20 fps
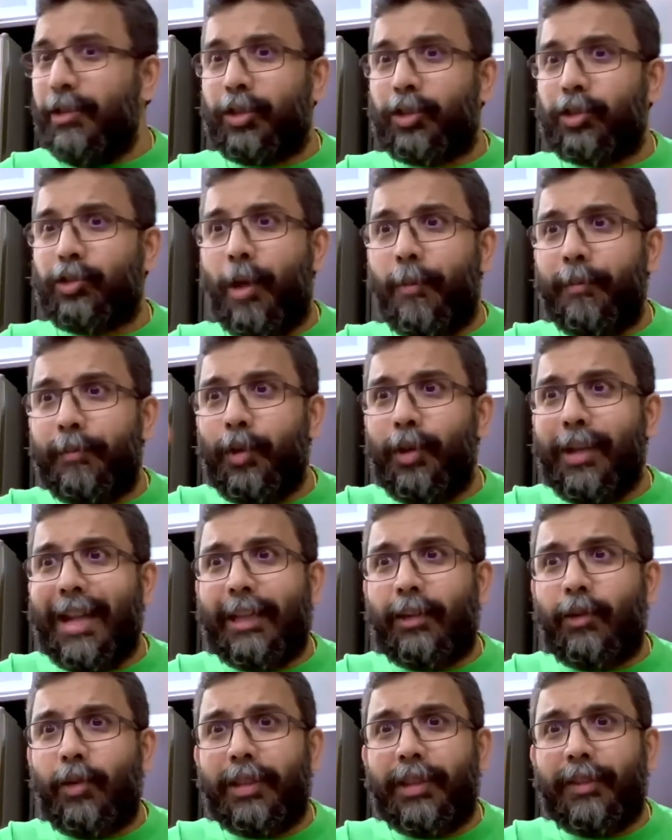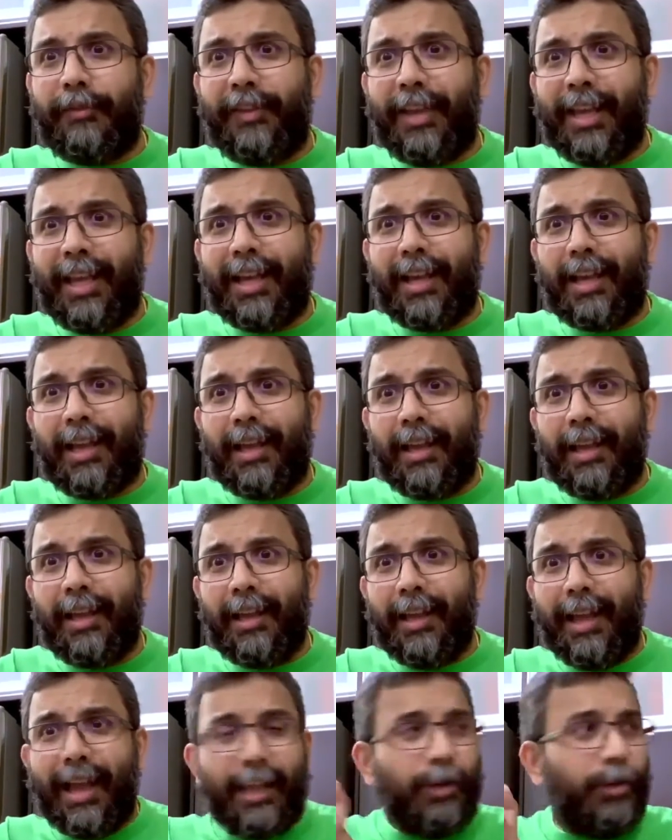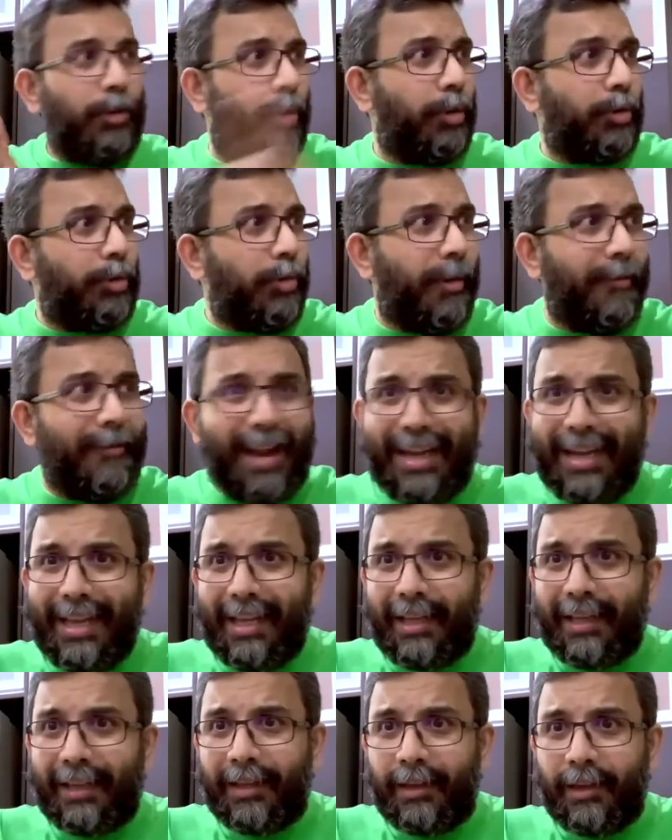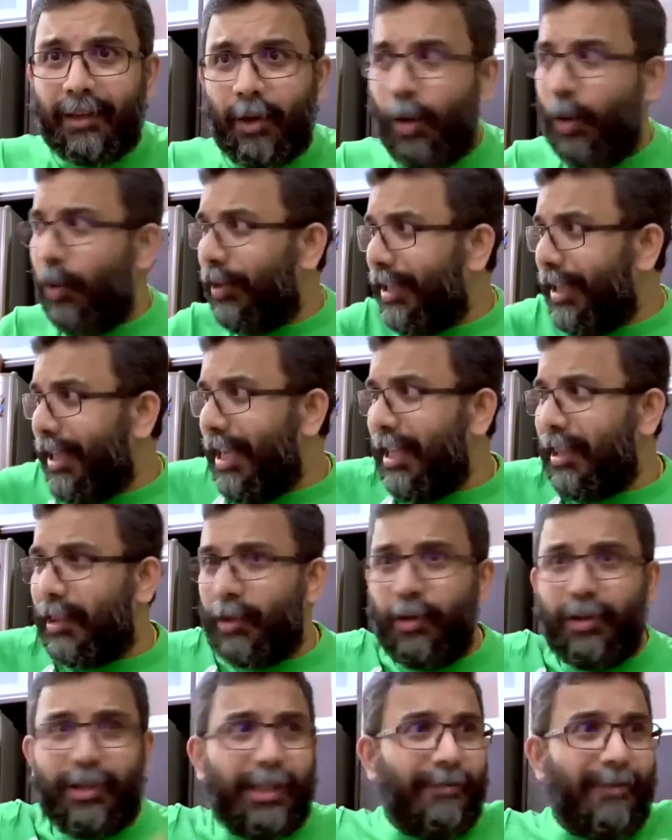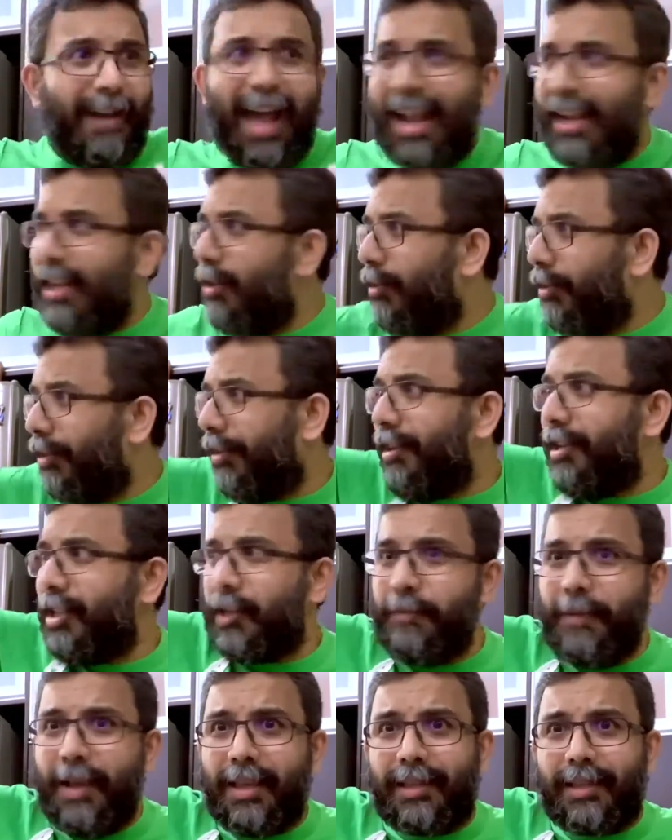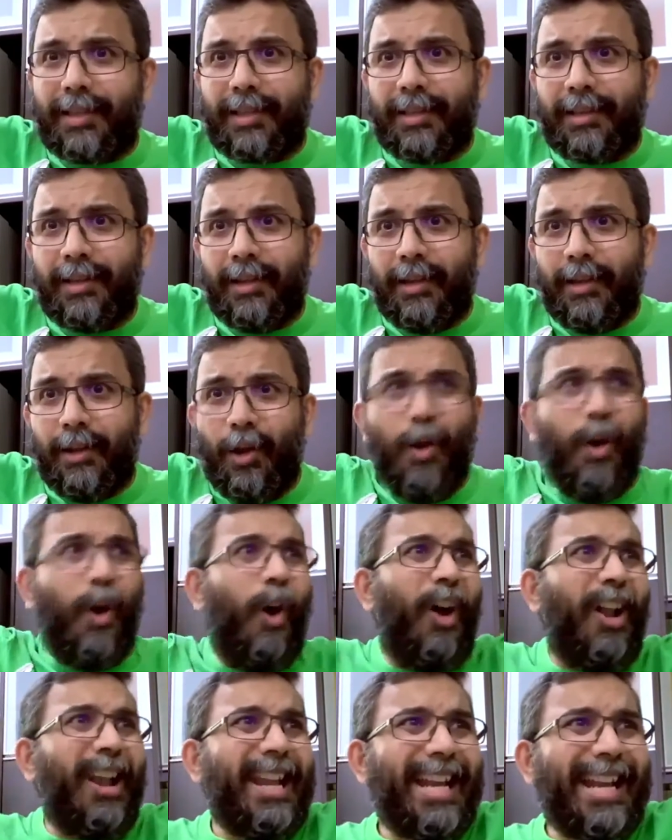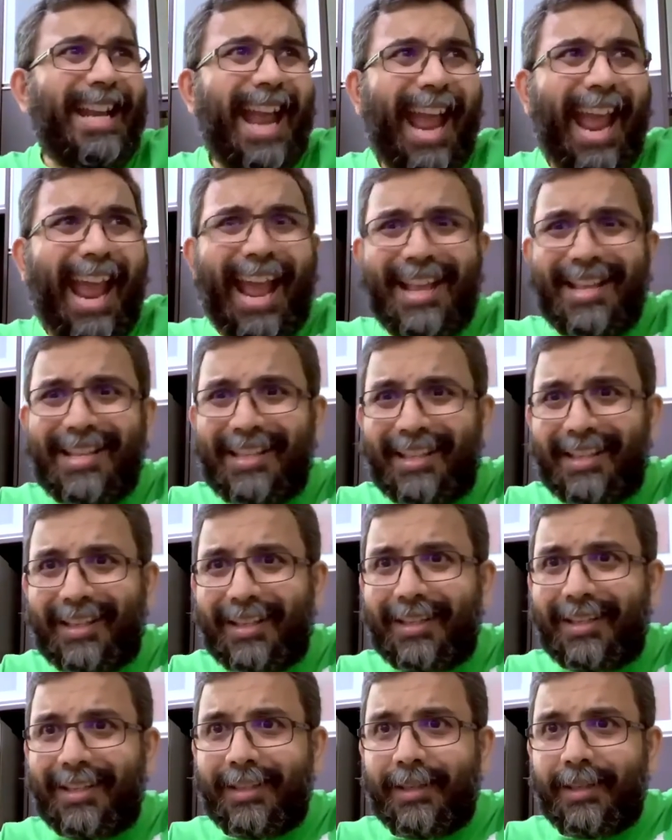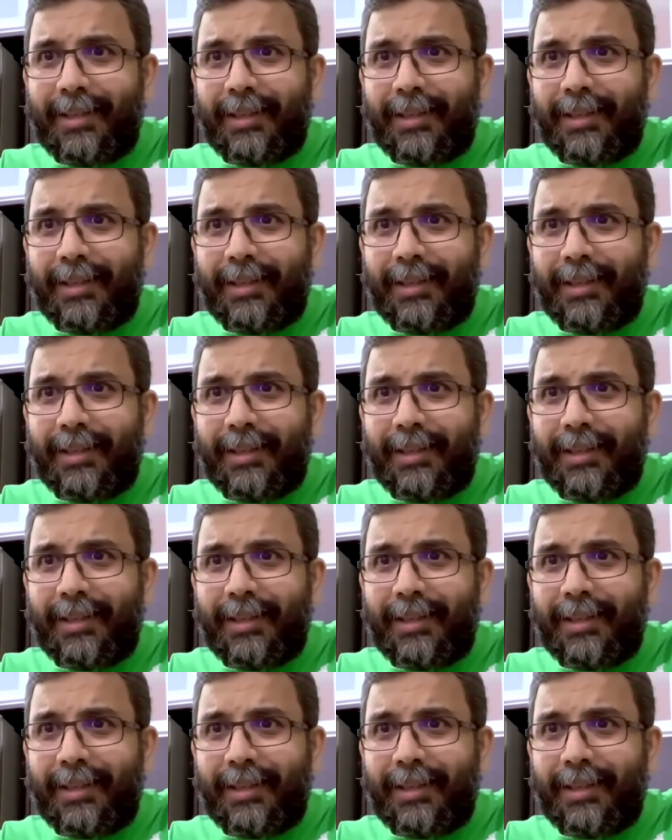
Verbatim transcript: you stop, you let go of the finger, and you go to a wedding, or Eid, or Diwali, or Christmas, or holidays.